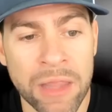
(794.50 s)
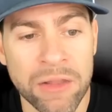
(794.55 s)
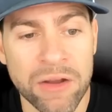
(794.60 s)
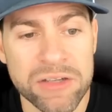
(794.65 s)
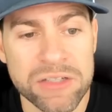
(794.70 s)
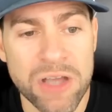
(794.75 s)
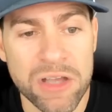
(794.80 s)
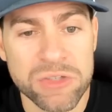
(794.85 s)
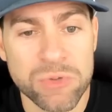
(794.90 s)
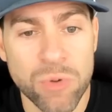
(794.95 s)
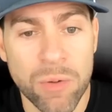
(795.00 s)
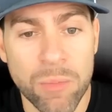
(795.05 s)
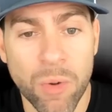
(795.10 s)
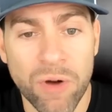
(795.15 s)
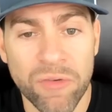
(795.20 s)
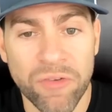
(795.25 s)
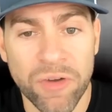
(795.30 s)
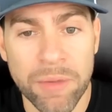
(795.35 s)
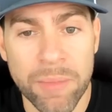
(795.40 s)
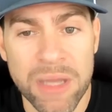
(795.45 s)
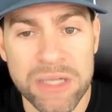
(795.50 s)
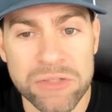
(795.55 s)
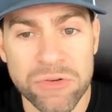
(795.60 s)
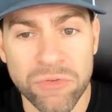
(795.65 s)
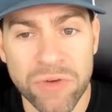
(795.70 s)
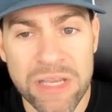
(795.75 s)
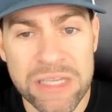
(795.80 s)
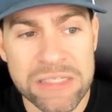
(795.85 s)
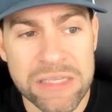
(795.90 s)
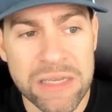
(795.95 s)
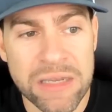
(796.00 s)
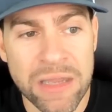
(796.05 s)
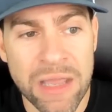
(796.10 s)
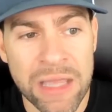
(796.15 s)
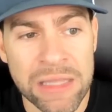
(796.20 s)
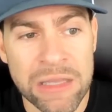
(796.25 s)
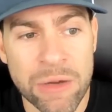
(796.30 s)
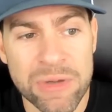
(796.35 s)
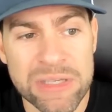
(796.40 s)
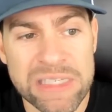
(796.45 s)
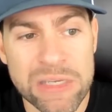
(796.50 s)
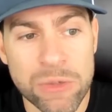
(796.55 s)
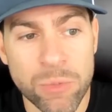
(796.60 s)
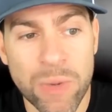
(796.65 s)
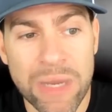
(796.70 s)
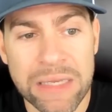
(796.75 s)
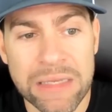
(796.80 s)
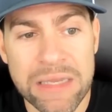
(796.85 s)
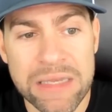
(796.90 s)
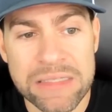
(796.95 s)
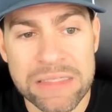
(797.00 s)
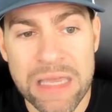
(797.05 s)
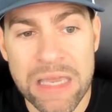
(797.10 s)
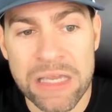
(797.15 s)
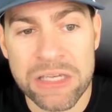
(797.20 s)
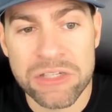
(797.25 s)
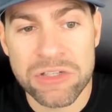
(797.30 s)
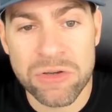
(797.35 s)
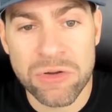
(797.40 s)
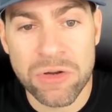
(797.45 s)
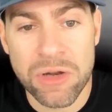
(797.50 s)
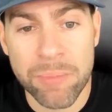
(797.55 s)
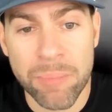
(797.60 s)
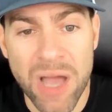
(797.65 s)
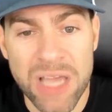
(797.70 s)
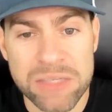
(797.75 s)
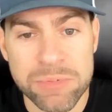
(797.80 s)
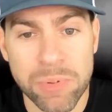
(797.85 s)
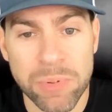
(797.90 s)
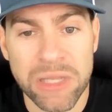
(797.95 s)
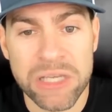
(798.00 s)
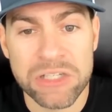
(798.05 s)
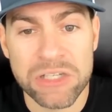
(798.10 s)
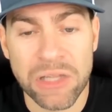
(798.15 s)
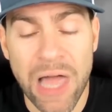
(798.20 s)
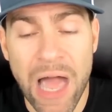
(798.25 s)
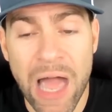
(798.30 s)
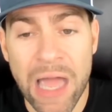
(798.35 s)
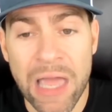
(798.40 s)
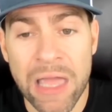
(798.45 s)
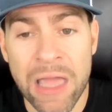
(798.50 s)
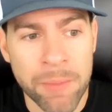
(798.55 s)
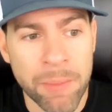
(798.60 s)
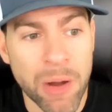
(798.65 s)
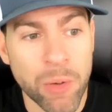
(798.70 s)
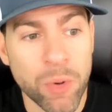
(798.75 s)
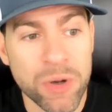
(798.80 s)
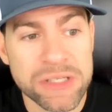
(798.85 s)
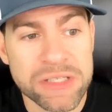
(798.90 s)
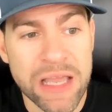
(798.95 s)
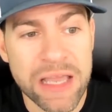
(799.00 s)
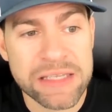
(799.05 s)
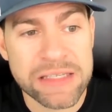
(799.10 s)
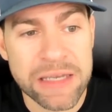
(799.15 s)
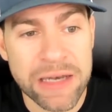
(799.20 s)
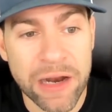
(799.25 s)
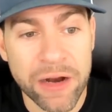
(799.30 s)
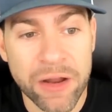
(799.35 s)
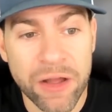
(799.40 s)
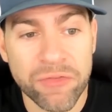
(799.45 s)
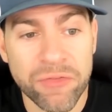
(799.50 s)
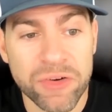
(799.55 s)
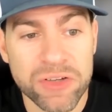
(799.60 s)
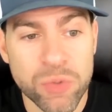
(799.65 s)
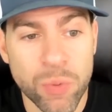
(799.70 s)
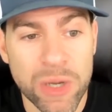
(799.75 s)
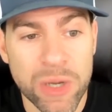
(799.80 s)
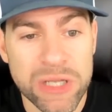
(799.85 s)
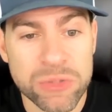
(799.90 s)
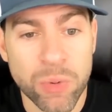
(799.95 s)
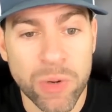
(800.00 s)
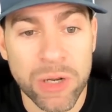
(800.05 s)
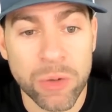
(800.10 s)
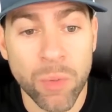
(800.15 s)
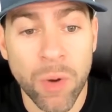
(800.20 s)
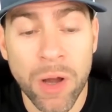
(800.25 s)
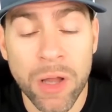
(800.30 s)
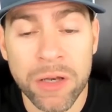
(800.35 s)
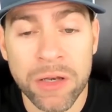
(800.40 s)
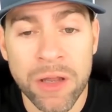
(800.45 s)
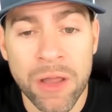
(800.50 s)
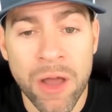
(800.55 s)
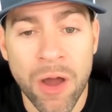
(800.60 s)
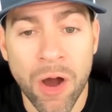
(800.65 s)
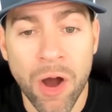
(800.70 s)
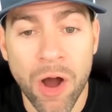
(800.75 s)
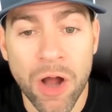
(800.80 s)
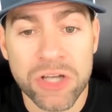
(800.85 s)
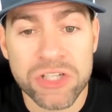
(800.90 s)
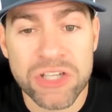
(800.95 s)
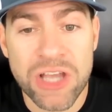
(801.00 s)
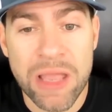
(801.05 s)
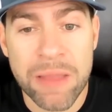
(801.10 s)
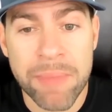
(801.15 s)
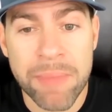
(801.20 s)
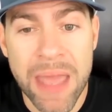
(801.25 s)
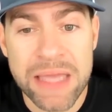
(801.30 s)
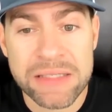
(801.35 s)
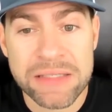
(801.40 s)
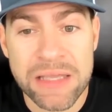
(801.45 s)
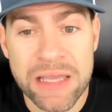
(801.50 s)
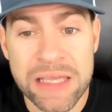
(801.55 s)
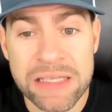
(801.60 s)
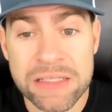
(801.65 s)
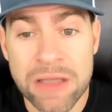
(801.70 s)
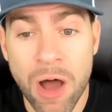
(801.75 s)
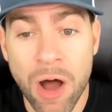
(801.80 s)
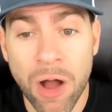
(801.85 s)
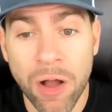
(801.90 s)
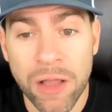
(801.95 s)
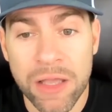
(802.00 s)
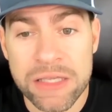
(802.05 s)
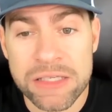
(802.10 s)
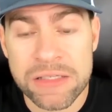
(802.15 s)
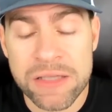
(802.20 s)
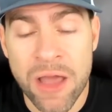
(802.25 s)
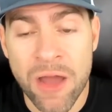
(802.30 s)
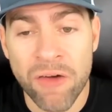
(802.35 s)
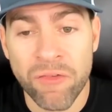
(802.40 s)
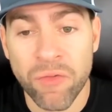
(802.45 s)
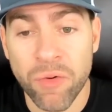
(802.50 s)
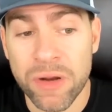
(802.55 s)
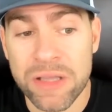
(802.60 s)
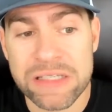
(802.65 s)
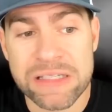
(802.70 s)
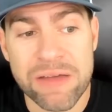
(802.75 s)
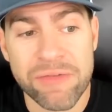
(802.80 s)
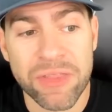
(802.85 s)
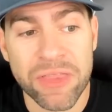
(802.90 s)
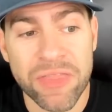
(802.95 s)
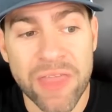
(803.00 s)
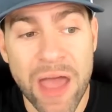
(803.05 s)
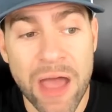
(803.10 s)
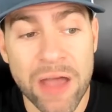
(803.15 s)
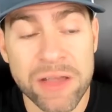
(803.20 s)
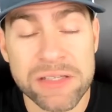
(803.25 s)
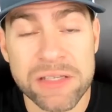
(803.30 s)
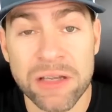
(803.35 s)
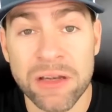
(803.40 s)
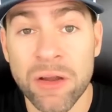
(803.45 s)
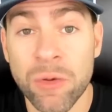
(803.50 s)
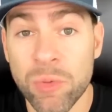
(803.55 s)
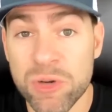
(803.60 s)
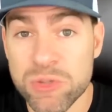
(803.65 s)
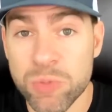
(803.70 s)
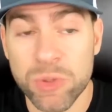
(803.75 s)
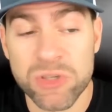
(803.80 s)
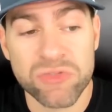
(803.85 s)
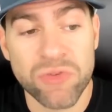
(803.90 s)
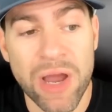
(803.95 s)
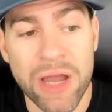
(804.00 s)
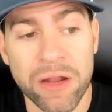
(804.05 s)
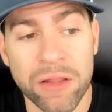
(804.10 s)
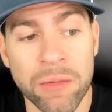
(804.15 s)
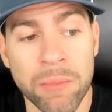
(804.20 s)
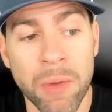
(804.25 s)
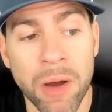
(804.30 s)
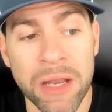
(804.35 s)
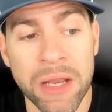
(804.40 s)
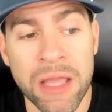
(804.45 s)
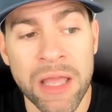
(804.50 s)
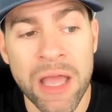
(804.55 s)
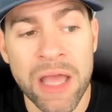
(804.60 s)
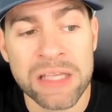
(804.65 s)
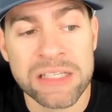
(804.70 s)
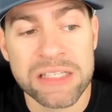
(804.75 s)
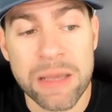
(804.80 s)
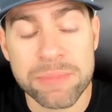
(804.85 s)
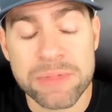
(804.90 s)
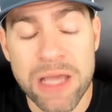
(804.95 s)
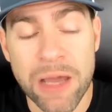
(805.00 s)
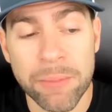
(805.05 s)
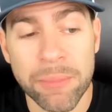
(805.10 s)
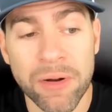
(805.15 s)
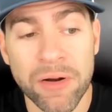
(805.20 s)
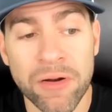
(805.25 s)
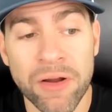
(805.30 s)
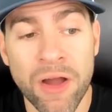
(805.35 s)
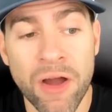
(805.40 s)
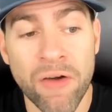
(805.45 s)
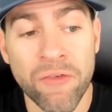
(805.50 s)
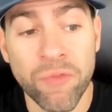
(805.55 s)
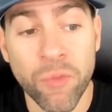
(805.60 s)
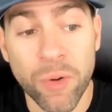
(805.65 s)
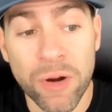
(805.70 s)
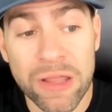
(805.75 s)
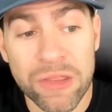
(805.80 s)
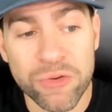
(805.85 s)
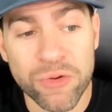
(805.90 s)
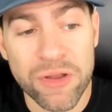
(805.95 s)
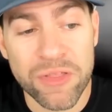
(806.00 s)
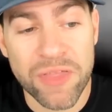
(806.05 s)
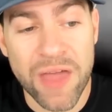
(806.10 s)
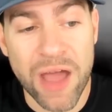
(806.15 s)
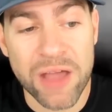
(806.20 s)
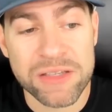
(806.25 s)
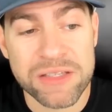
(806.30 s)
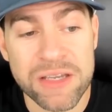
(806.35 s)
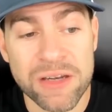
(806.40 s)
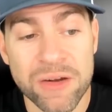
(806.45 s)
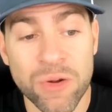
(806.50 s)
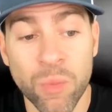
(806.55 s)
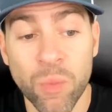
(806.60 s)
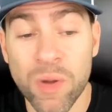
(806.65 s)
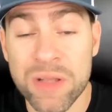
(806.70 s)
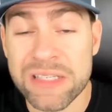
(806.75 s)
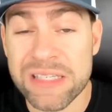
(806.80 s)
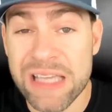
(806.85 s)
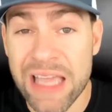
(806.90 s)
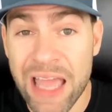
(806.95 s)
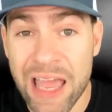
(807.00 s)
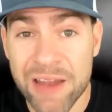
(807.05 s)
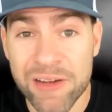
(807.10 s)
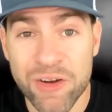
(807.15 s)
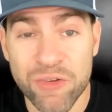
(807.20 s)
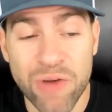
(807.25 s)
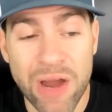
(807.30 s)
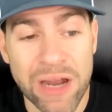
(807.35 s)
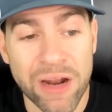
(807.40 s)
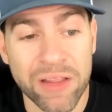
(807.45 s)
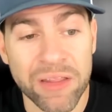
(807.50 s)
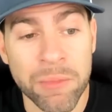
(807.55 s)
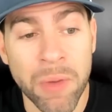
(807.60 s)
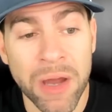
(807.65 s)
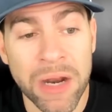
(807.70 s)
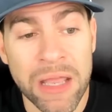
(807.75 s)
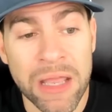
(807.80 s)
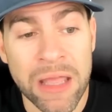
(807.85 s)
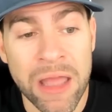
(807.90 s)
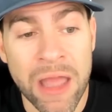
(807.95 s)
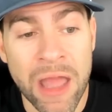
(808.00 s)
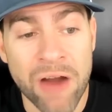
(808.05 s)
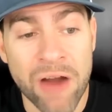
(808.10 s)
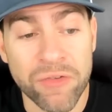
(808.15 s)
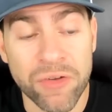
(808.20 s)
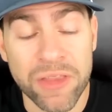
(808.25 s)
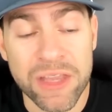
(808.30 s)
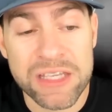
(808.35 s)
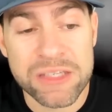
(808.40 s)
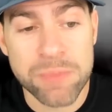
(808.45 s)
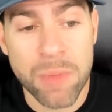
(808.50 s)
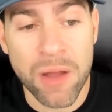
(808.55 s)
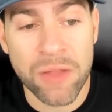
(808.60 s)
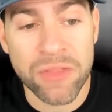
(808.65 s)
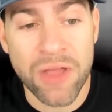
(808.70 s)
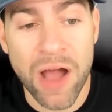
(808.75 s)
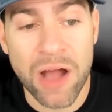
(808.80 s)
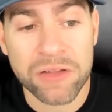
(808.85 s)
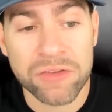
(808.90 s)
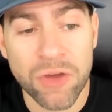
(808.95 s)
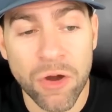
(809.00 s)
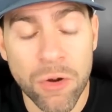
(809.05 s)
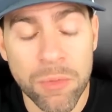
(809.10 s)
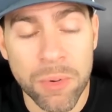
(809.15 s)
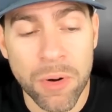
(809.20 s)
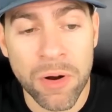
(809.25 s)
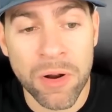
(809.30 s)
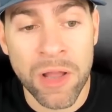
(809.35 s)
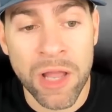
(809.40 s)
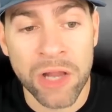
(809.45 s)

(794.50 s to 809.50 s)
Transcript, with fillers: there's also a more fundamental reason that we see weakness in June and possibly July. My worst case scenario for 2021 on chain based is August 47,000, which was right on the money. September 43,000, once again, right on the money. And for this month, October,